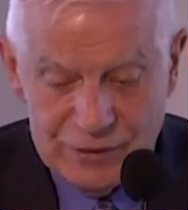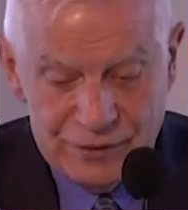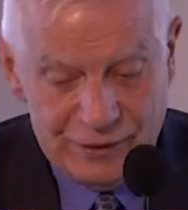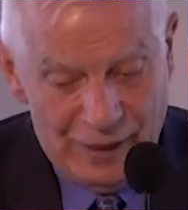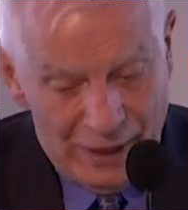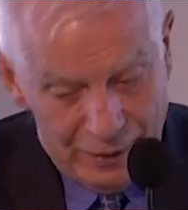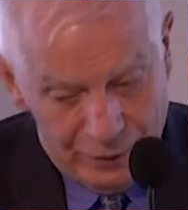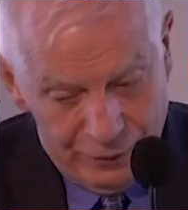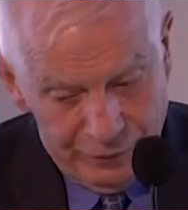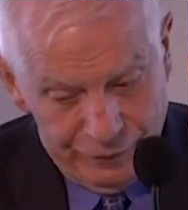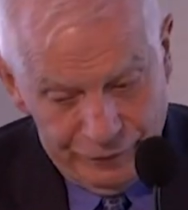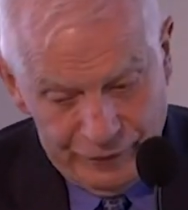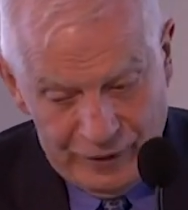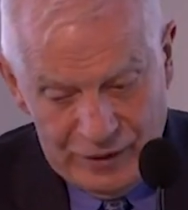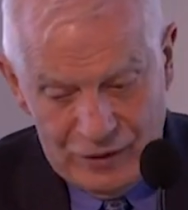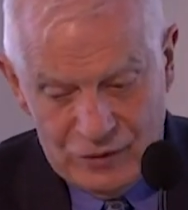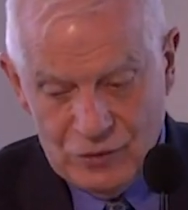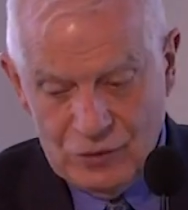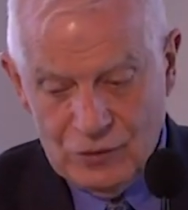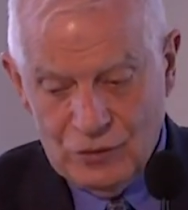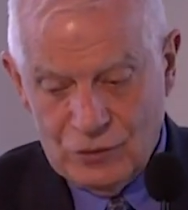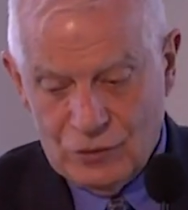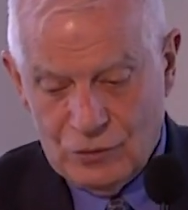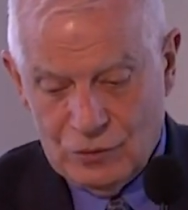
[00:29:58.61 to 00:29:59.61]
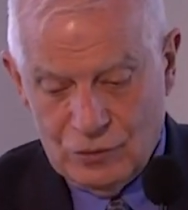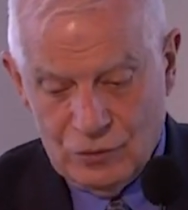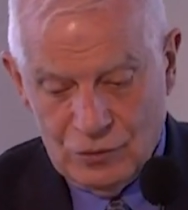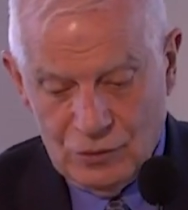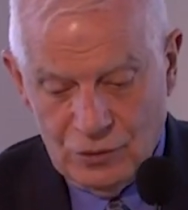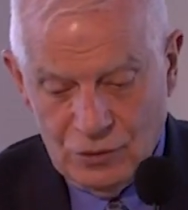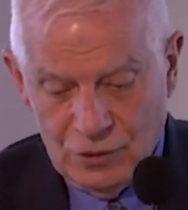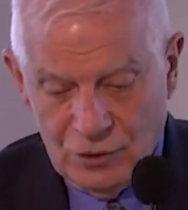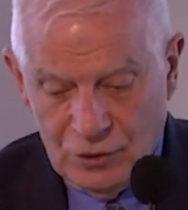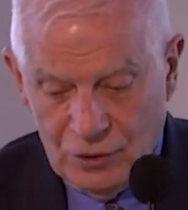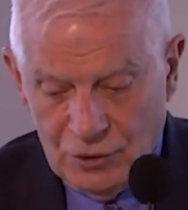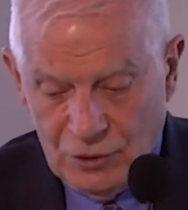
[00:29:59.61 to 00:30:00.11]
sacrifices,
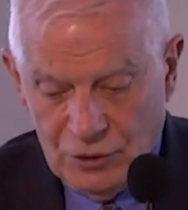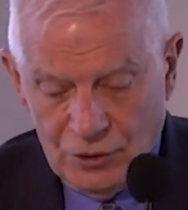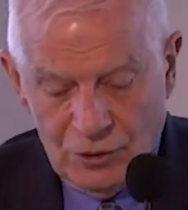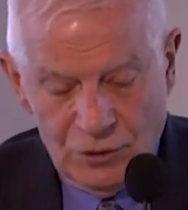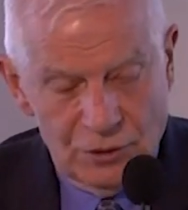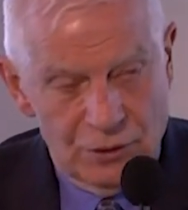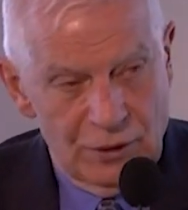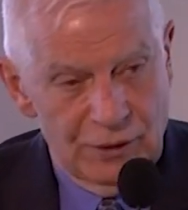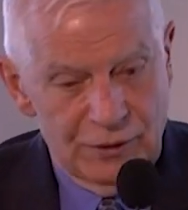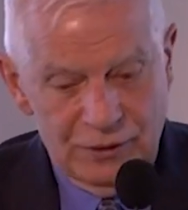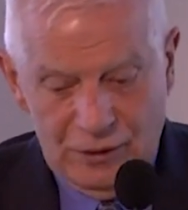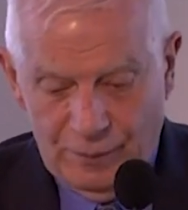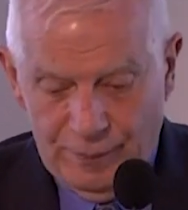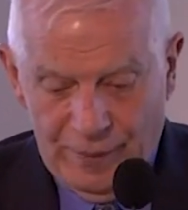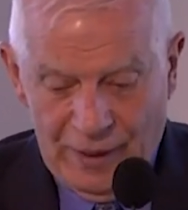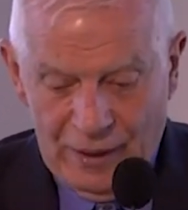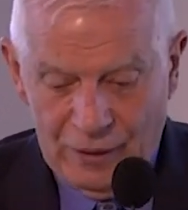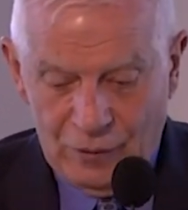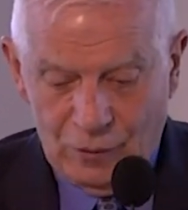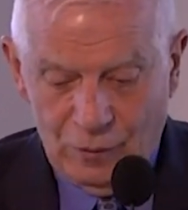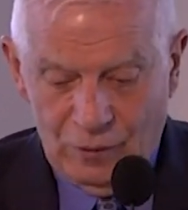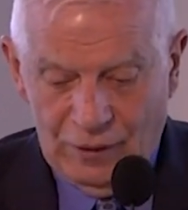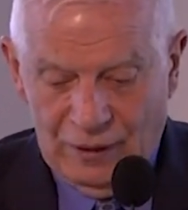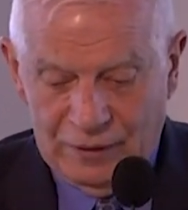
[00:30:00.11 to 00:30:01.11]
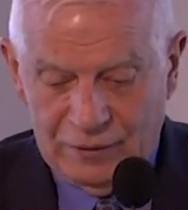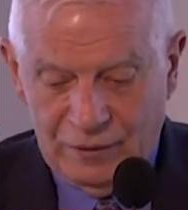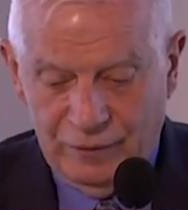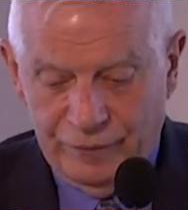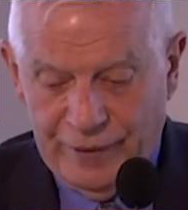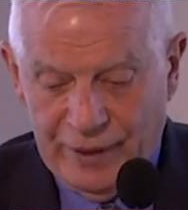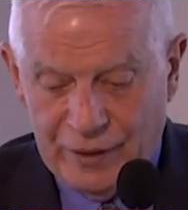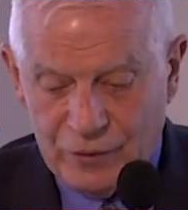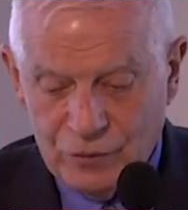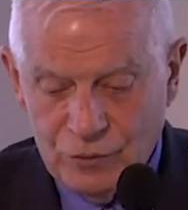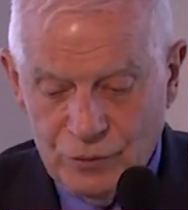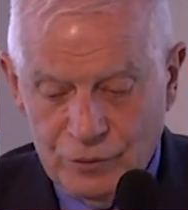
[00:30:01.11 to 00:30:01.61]
and demand
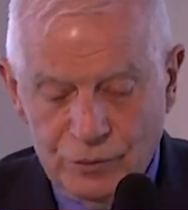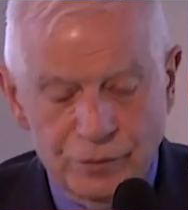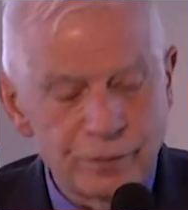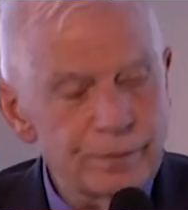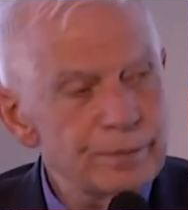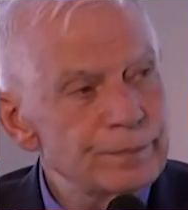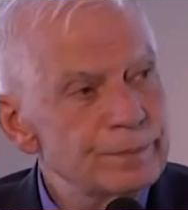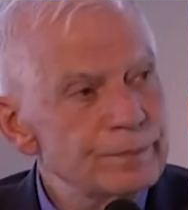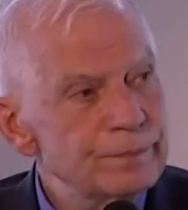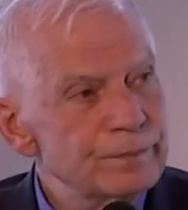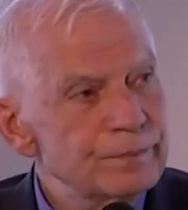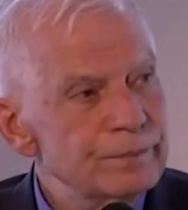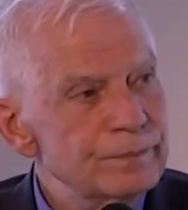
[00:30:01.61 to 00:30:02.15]
collective action.